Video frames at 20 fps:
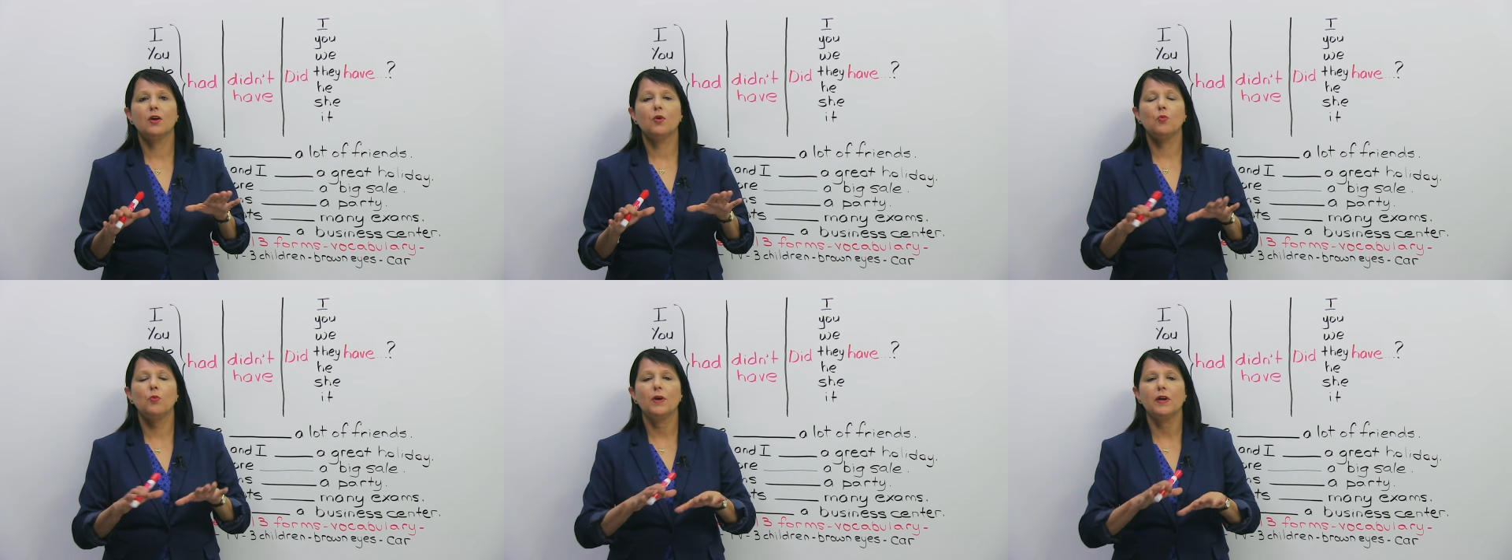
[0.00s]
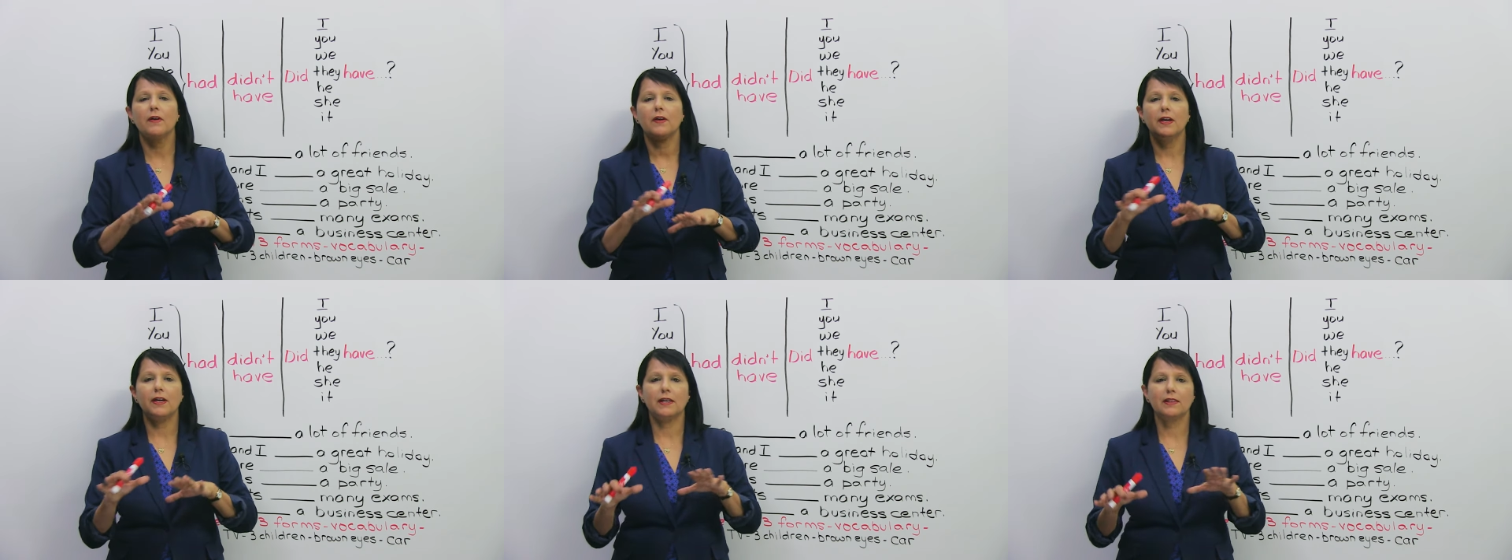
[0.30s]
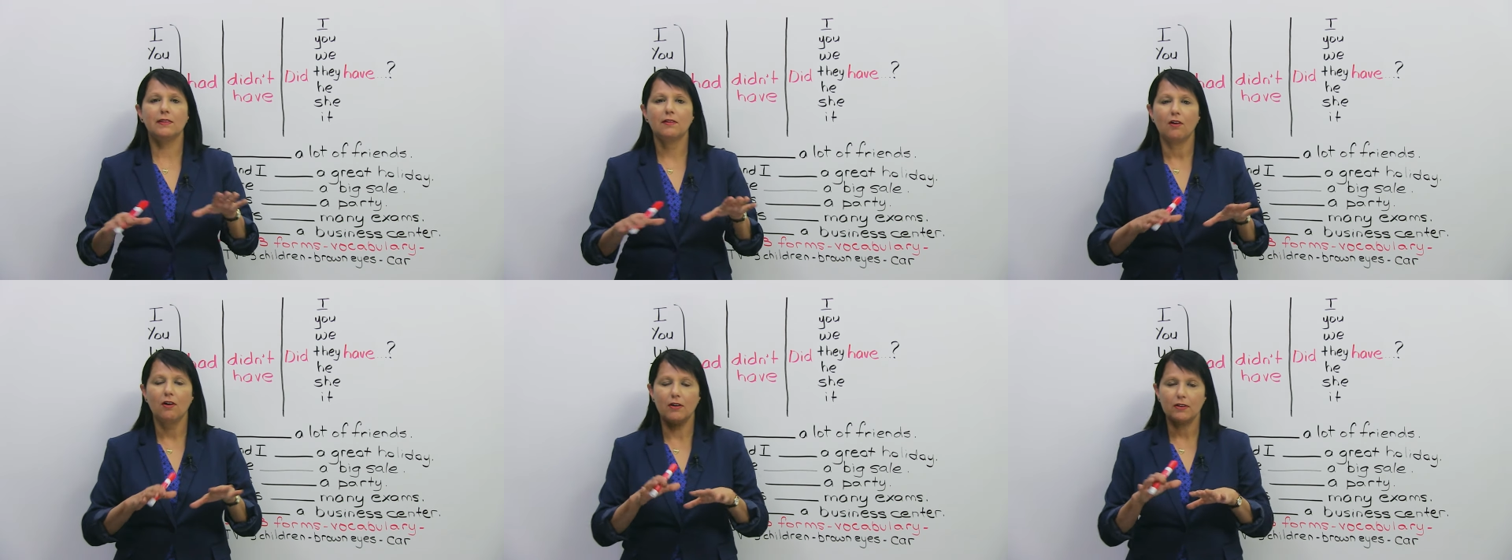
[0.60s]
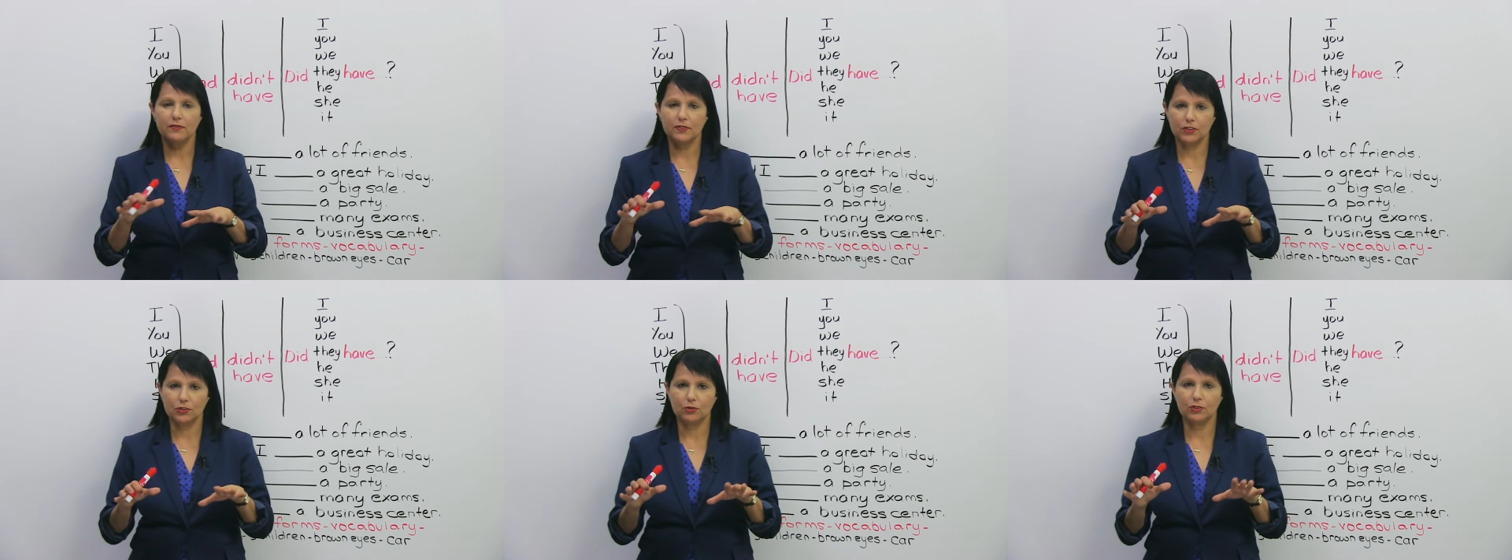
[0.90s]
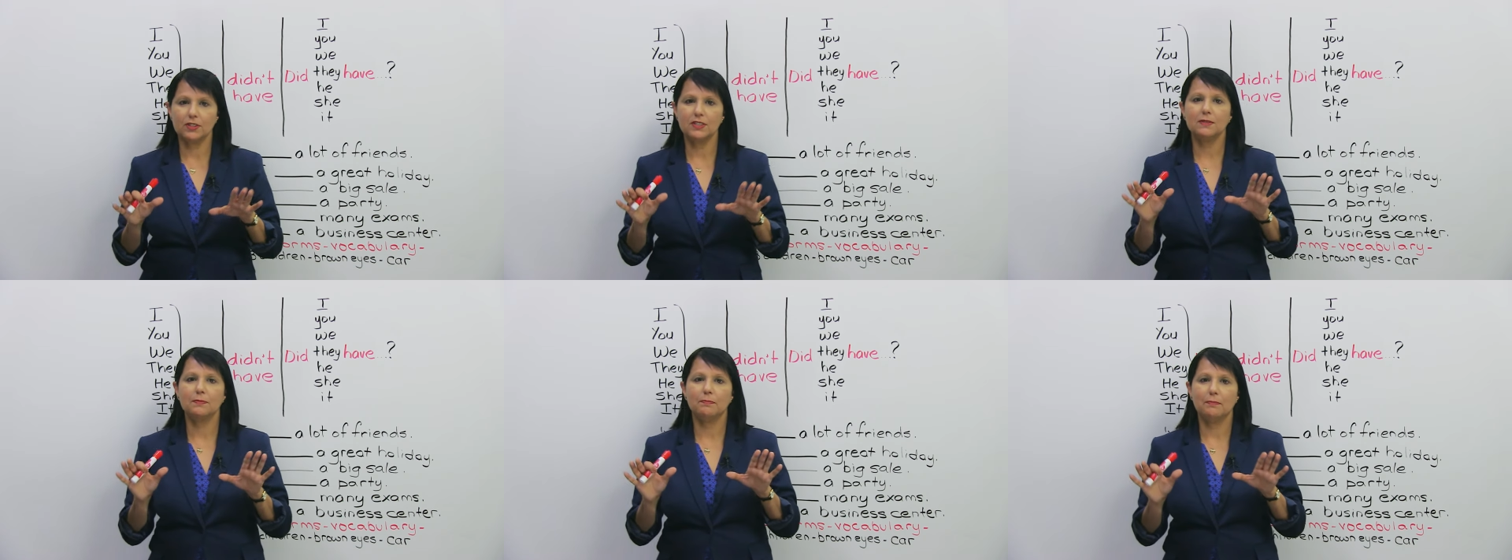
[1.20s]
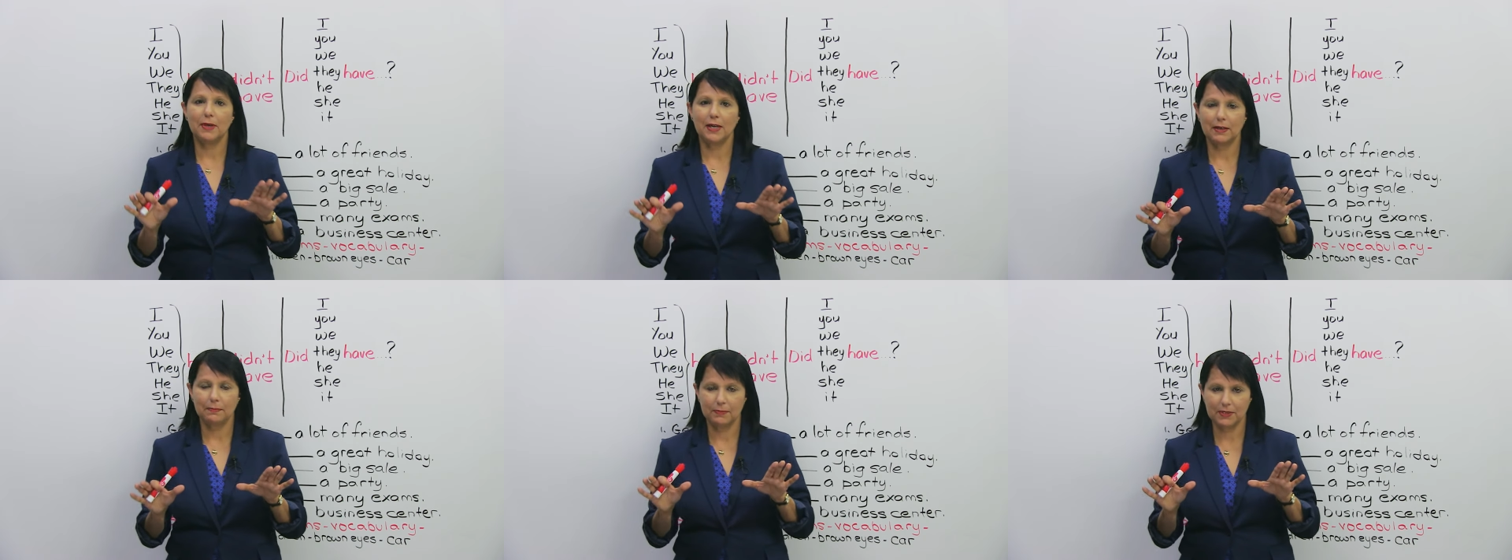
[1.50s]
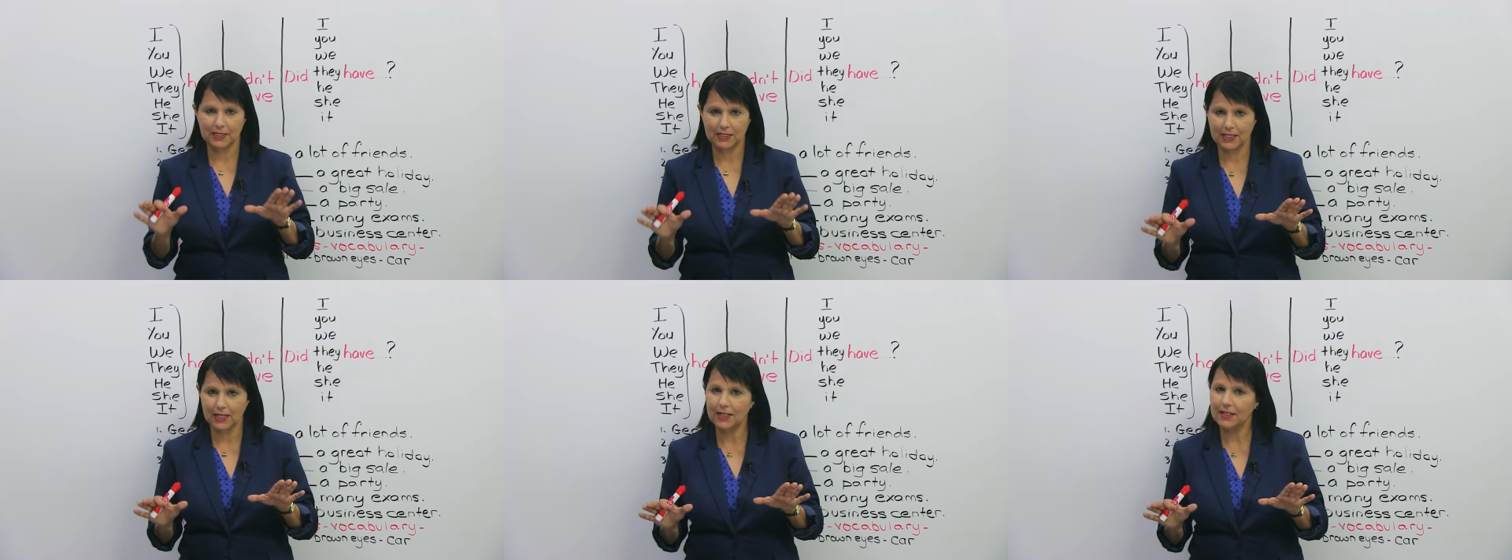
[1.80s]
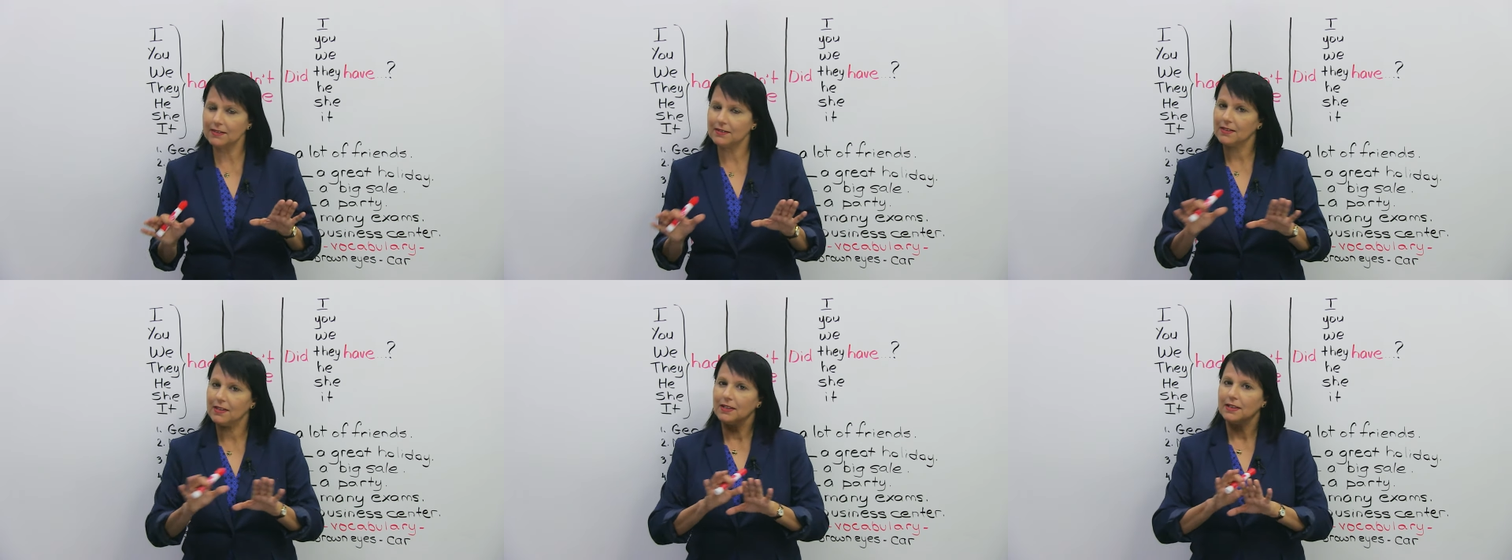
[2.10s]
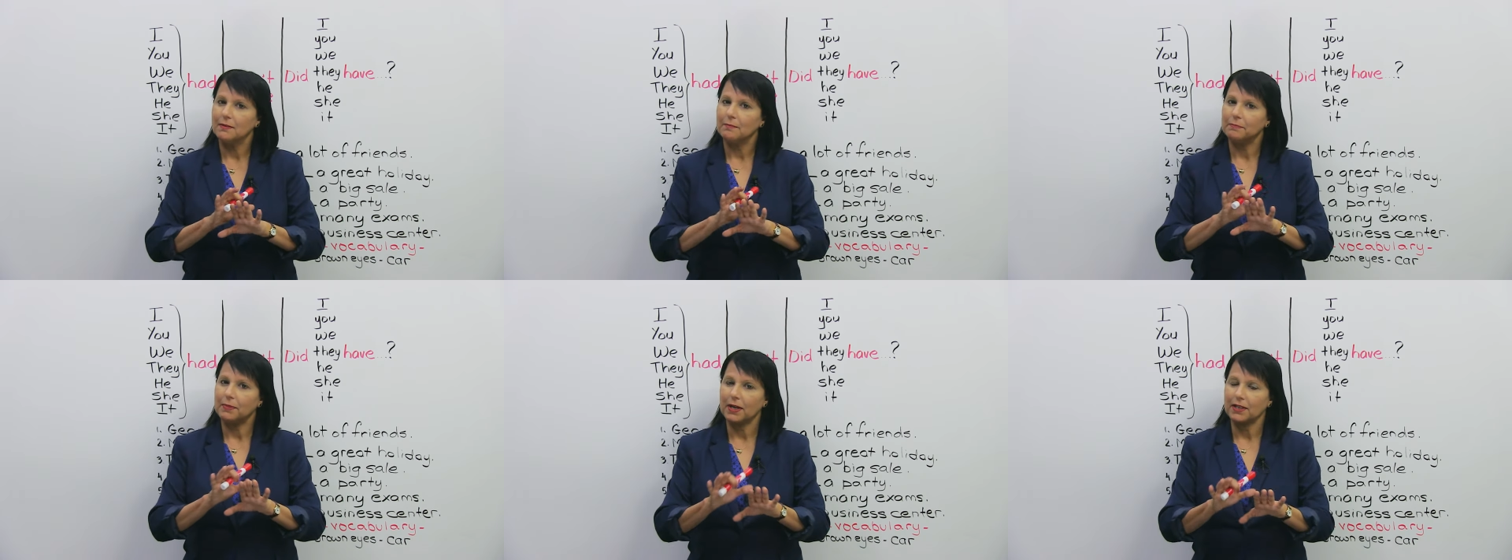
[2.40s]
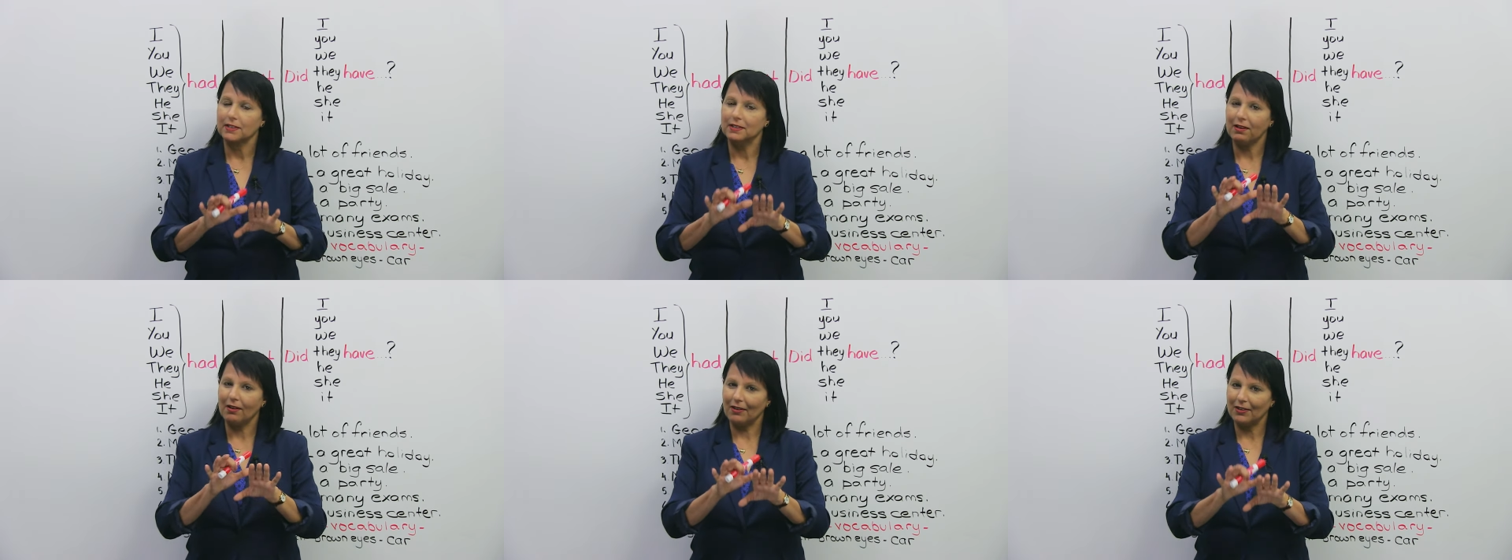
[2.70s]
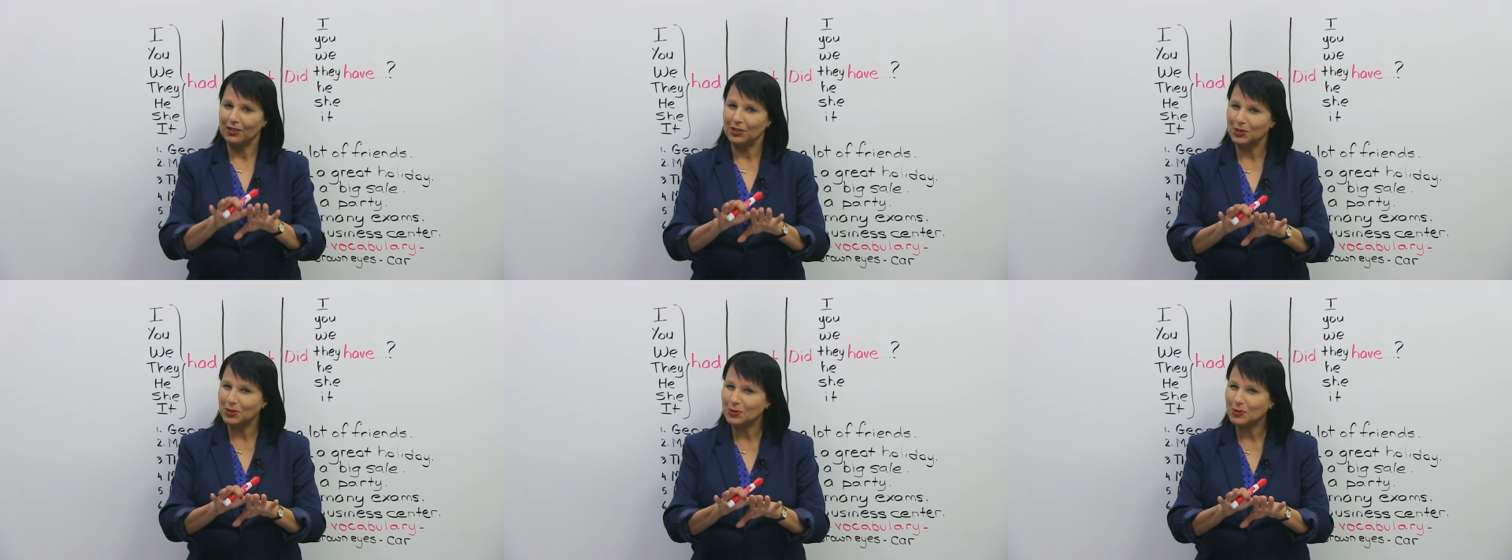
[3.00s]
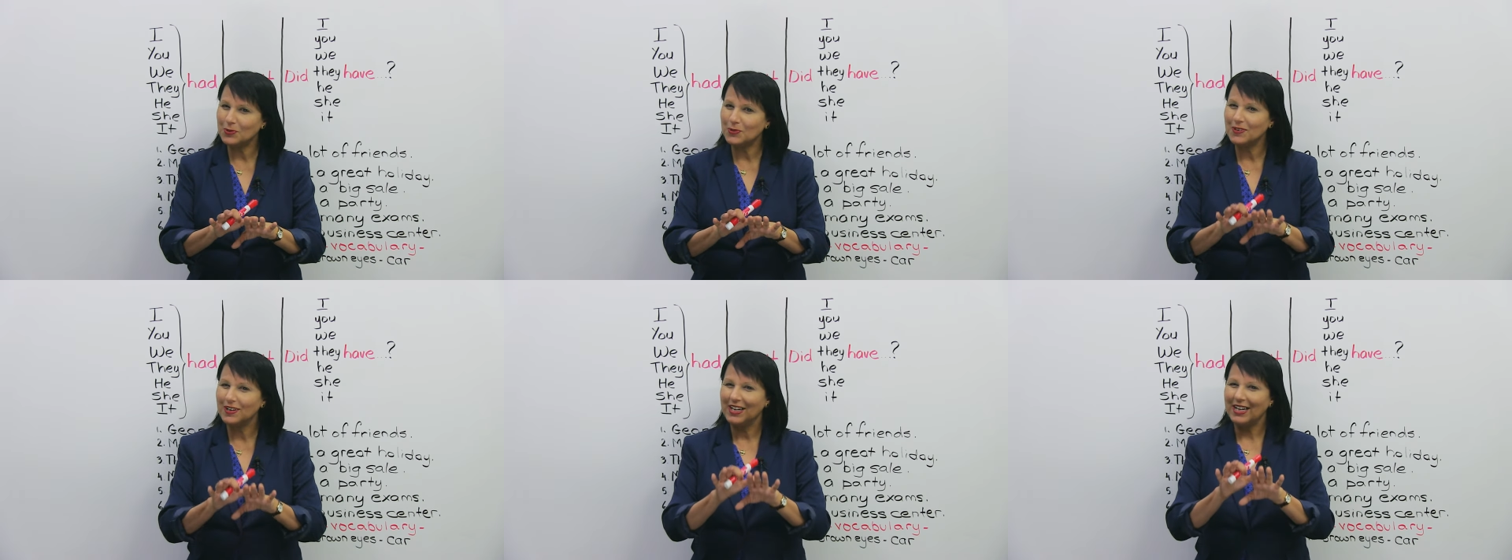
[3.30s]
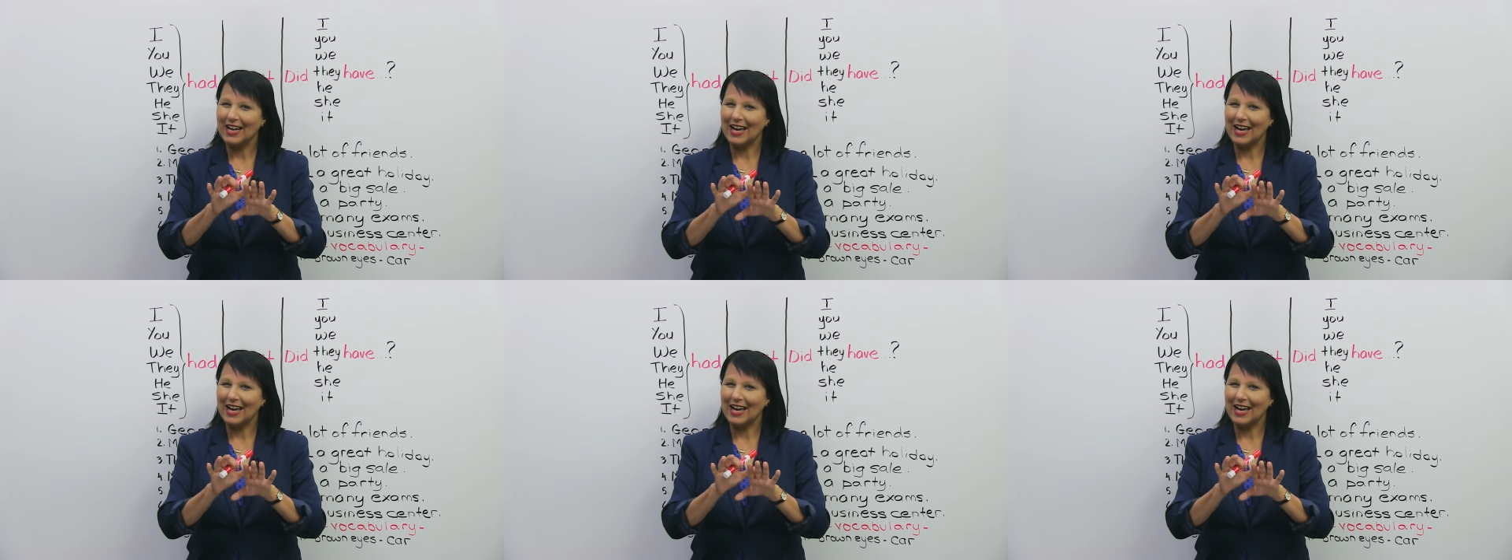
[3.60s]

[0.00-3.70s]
where a lot of students make mistakes, but not you,